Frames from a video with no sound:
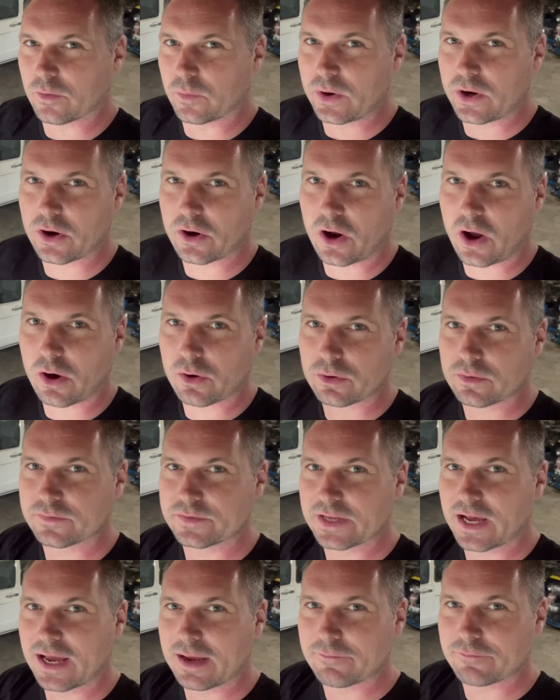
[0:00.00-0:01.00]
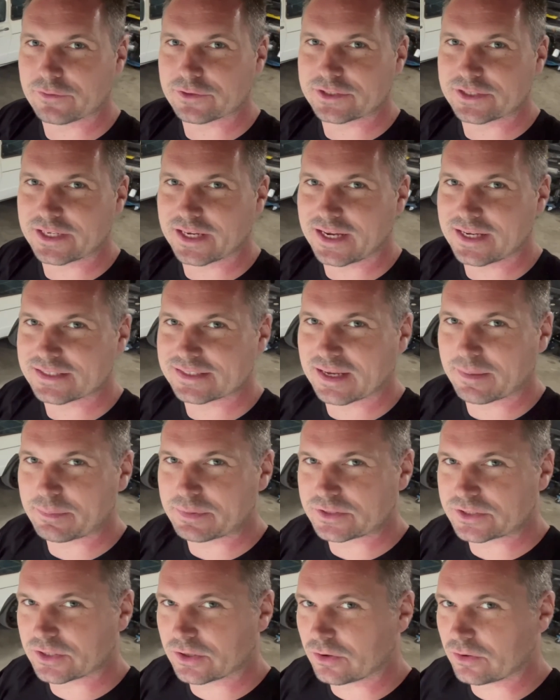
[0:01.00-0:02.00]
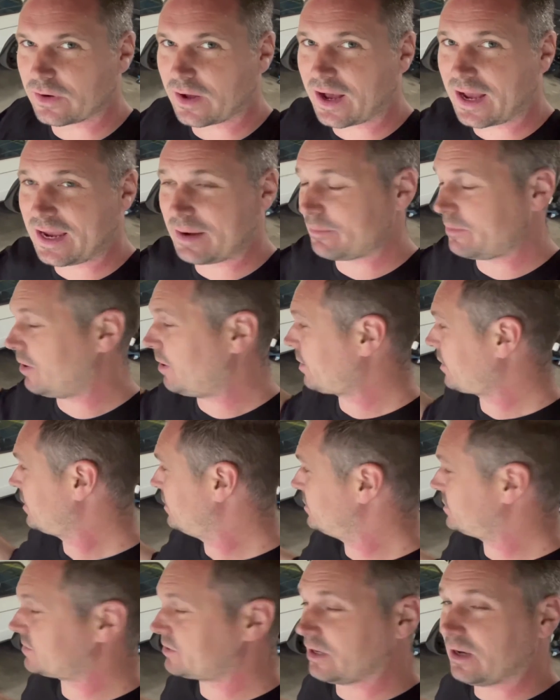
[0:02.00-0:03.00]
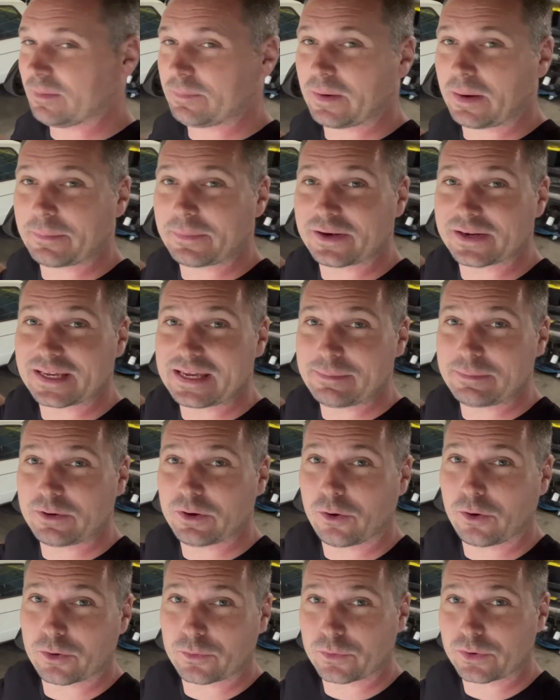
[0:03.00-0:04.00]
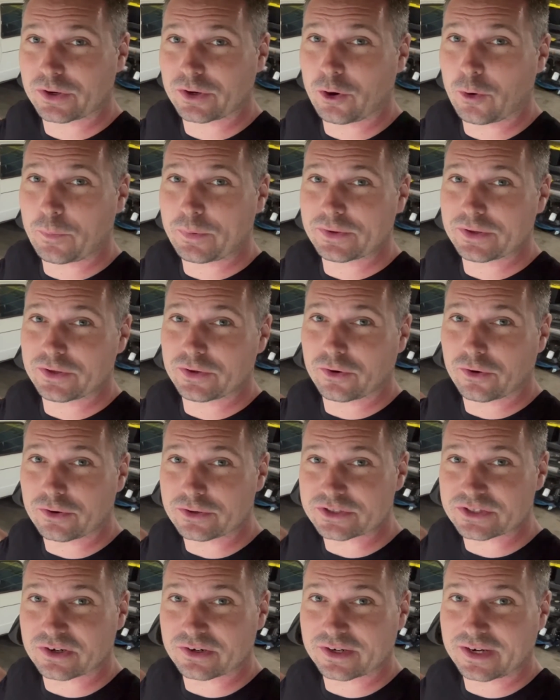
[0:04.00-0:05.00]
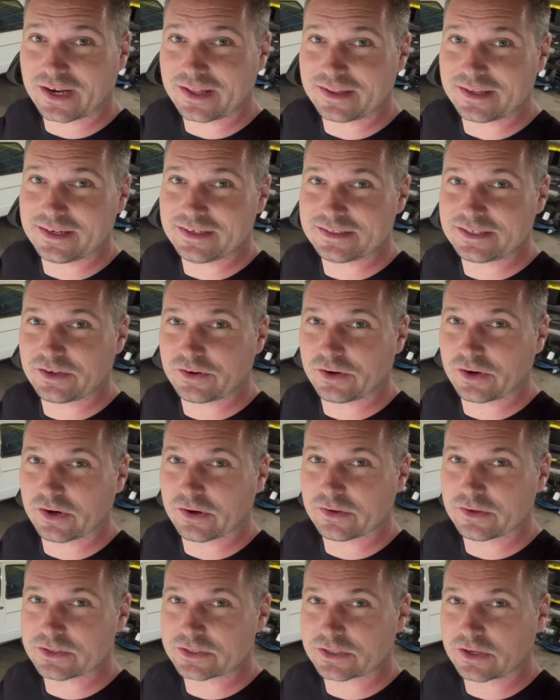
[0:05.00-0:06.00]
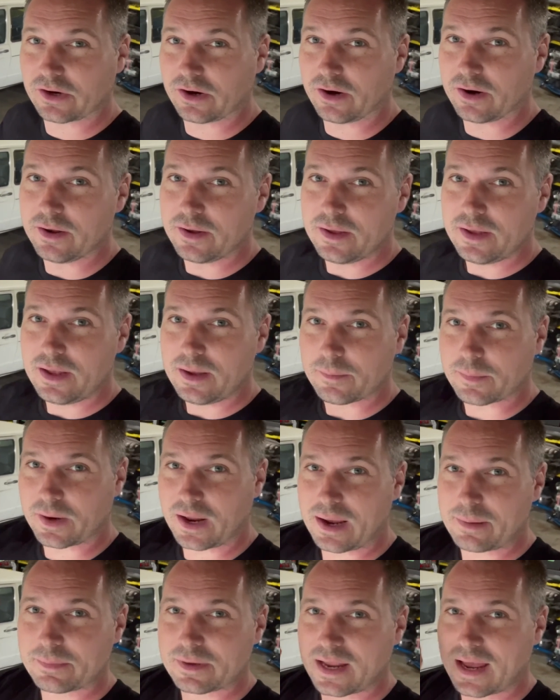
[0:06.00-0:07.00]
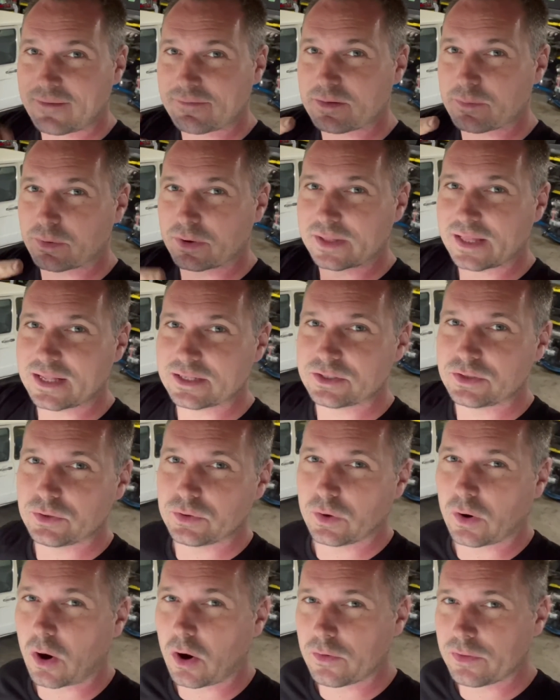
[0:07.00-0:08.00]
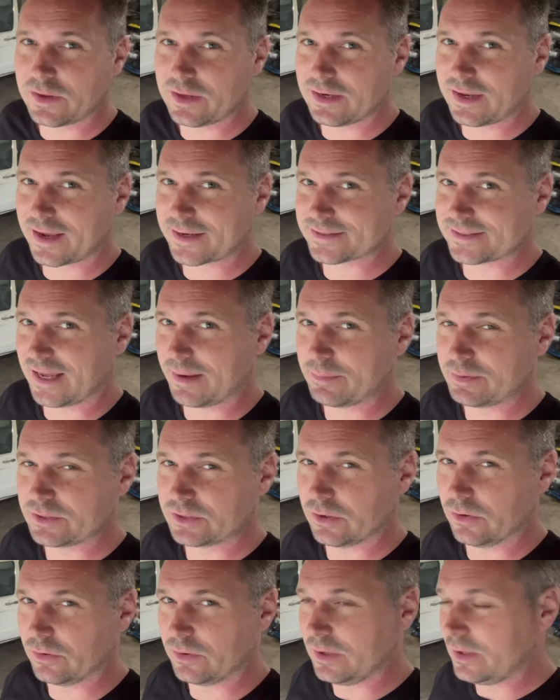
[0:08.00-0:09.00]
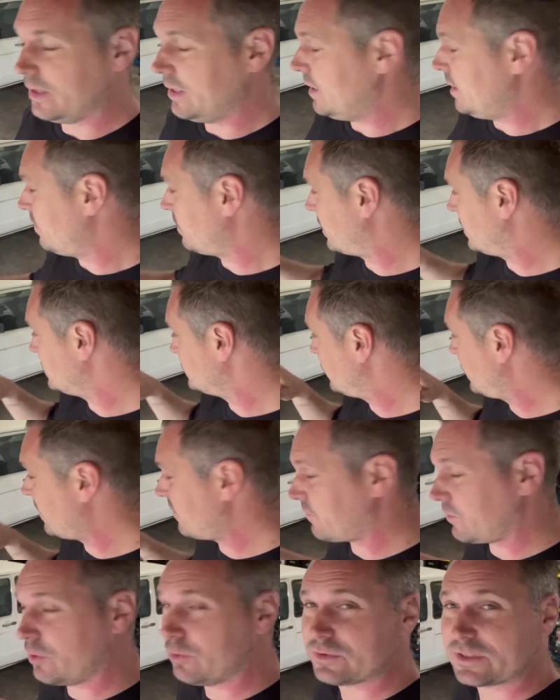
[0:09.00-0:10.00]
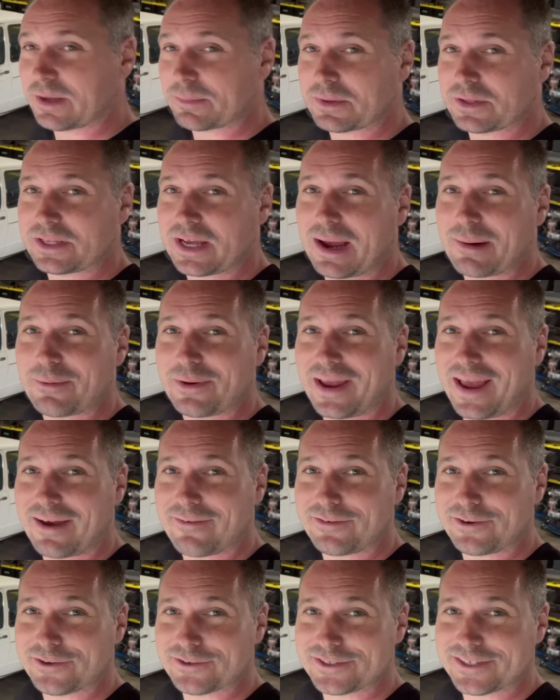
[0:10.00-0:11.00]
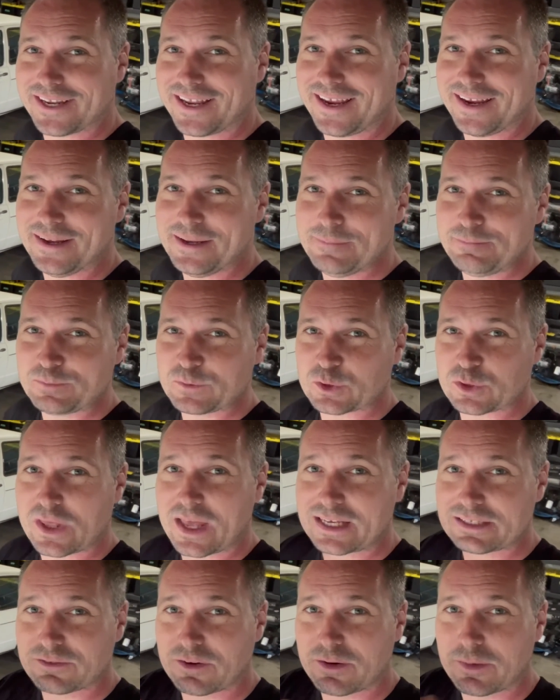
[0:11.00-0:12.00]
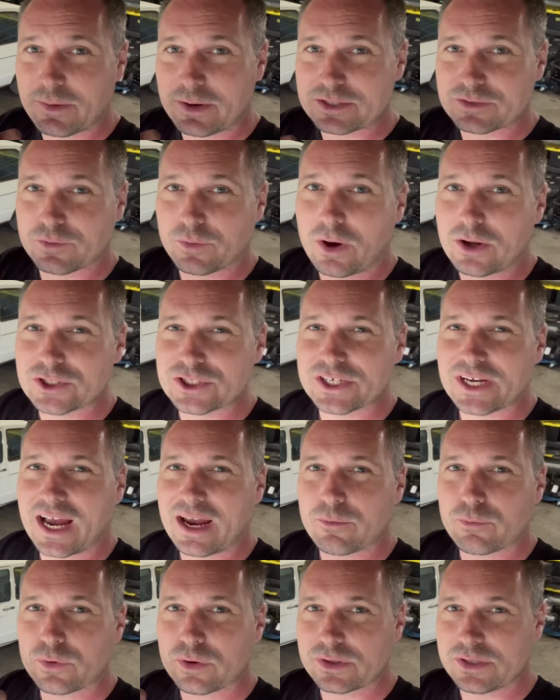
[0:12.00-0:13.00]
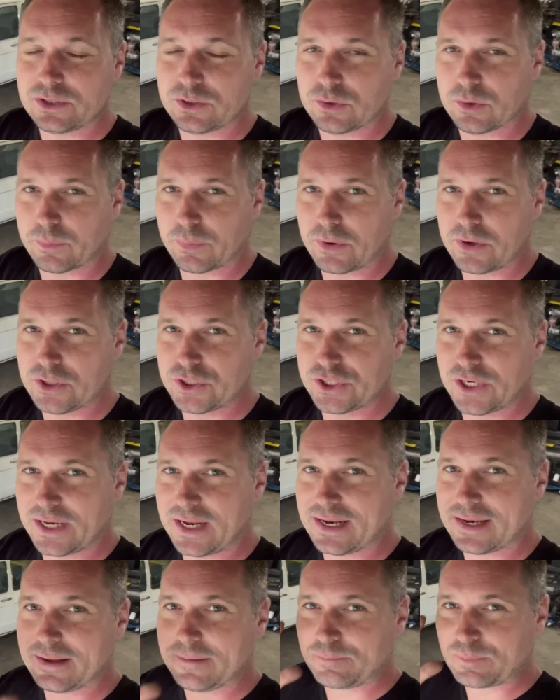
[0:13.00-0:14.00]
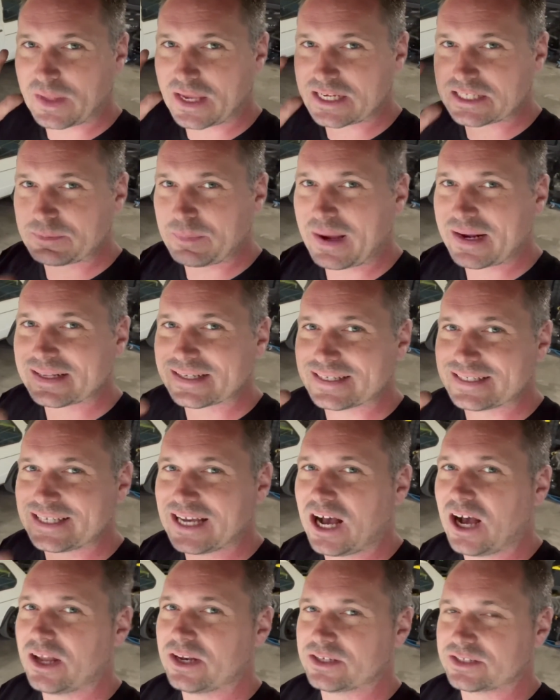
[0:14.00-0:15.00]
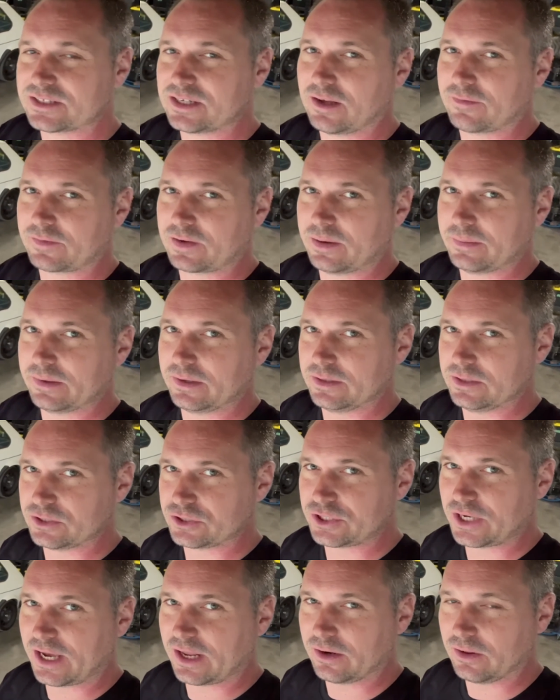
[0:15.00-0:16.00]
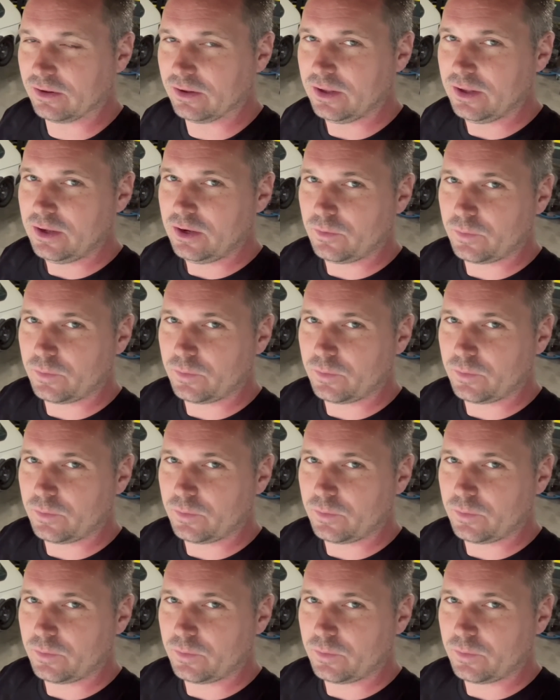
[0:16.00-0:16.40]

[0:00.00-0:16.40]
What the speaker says: We are out of time for today's episode. I am not going to stop. I'm going to keep going. We're going to open the door and start gutting the interior on this car. But I'm going to have to bring that to you on the next episode because we have used up the time we have here today. So thanks very much for watching. I really do appreciate it. Expect a ton of stuff coming on this channel.